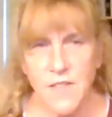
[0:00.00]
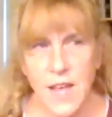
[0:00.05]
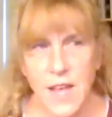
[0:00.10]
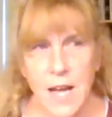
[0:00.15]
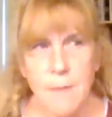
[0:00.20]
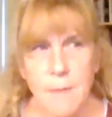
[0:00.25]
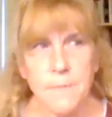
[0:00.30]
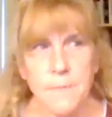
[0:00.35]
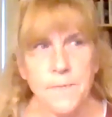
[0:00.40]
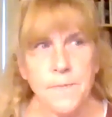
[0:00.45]
of
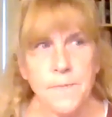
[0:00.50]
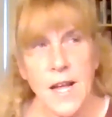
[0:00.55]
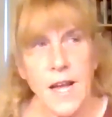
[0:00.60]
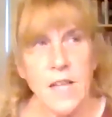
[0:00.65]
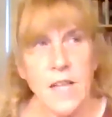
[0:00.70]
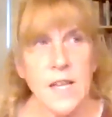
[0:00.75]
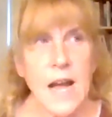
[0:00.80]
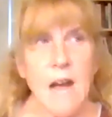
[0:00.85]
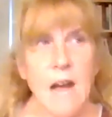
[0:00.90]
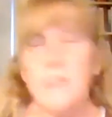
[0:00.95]
them.
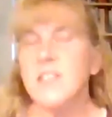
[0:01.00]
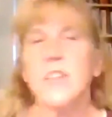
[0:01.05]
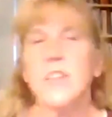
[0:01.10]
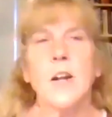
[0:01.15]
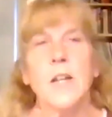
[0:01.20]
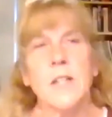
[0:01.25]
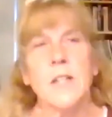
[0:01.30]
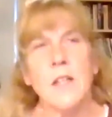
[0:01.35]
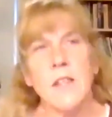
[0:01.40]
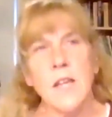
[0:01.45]
And now
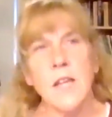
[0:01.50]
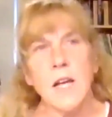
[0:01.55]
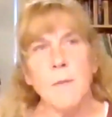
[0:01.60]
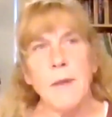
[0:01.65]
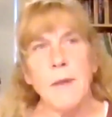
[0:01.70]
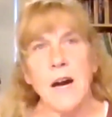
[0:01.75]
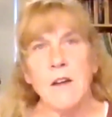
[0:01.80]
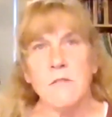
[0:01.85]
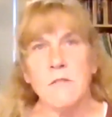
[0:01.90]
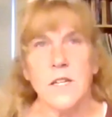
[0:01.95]
starting to think
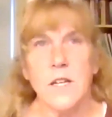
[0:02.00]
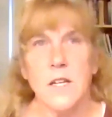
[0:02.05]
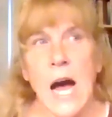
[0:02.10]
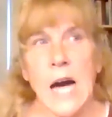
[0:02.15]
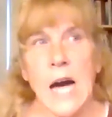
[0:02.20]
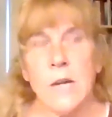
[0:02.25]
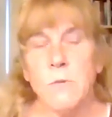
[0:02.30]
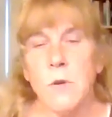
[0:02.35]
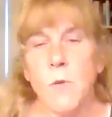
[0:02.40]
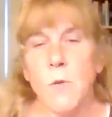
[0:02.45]
about
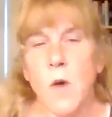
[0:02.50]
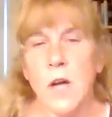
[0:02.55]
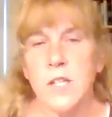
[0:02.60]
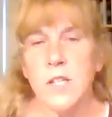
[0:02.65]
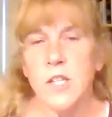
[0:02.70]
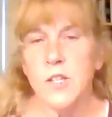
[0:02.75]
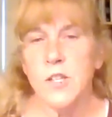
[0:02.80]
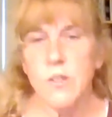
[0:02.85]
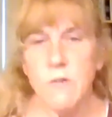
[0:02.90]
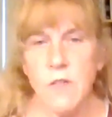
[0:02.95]
how do we
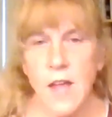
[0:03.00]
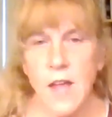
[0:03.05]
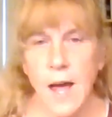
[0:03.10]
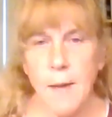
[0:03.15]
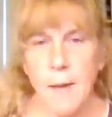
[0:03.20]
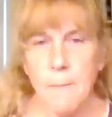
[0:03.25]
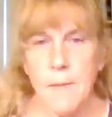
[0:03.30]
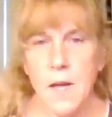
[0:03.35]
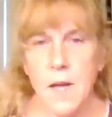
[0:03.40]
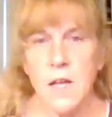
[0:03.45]
want to do
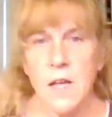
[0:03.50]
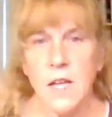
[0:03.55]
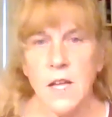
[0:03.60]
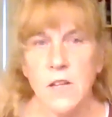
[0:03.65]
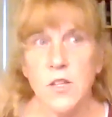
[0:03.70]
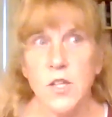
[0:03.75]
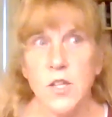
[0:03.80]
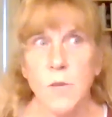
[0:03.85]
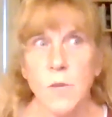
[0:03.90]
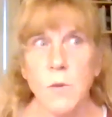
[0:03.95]
them?
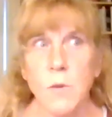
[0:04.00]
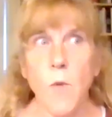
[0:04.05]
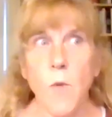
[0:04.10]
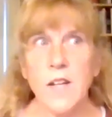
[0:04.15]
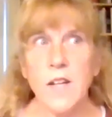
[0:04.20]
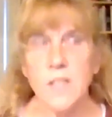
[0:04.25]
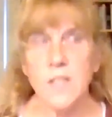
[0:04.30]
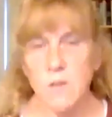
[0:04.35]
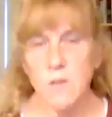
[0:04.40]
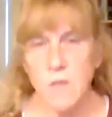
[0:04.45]
Do we
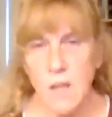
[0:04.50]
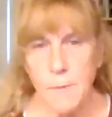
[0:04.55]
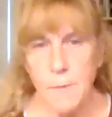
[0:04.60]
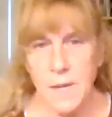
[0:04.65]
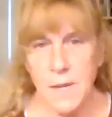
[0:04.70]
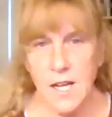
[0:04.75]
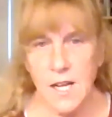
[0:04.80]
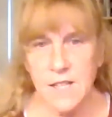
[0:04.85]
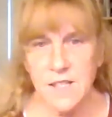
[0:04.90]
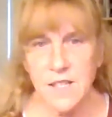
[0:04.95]
want to do
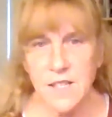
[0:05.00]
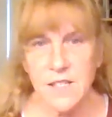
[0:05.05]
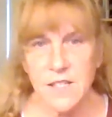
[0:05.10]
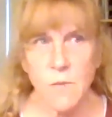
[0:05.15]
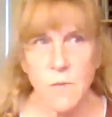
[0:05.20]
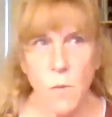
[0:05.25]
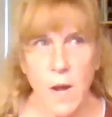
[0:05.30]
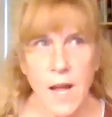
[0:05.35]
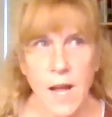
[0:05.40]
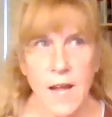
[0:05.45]
them in a
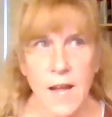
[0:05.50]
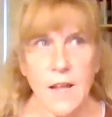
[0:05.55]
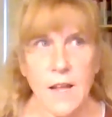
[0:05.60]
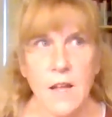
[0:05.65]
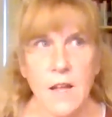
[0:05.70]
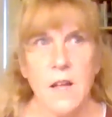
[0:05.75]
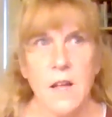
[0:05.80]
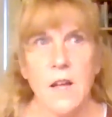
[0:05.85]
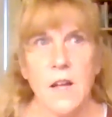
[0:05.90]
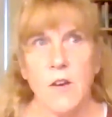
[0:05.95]
consistent way,
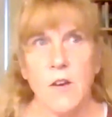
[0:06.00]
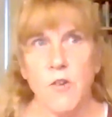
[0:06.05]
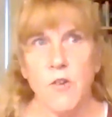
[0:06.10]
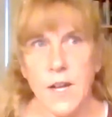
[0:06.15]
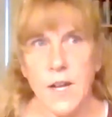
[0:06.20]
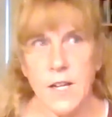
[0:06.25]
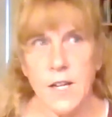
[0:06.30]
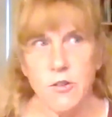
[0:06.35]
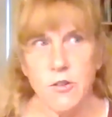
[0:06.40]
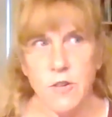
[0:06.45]

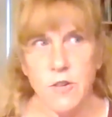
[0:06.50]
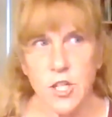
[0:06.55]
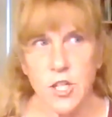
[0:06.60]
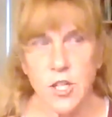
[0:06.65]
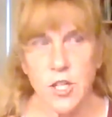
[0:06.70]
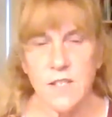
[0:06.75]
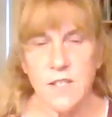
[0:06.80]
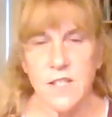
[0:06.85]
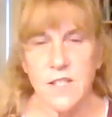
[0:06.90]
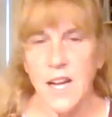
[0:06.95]
creating
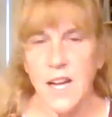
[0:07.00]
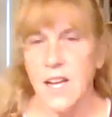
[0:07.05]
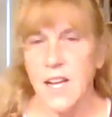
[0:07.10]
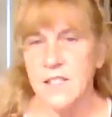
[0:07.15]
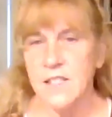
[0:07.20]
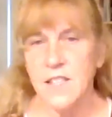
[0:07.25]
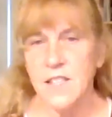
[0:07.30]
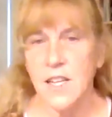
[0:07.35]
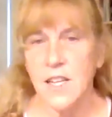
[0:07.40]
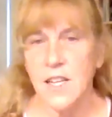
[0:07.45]
traditions that
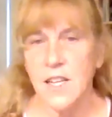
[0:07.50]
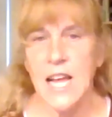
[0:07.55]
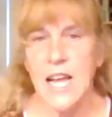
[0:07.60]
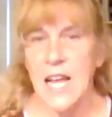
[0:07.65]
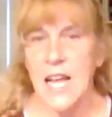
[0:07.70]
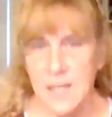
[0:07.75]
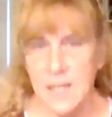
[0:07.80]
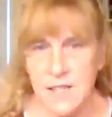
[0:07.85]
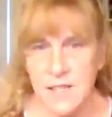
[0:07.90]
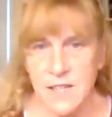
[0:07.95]
can suddenly
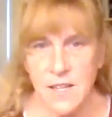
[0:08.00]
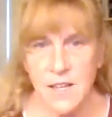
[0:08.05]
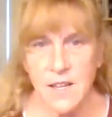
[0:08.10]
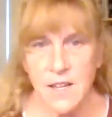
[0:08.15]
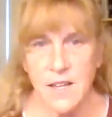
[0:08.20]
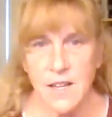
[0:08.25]
end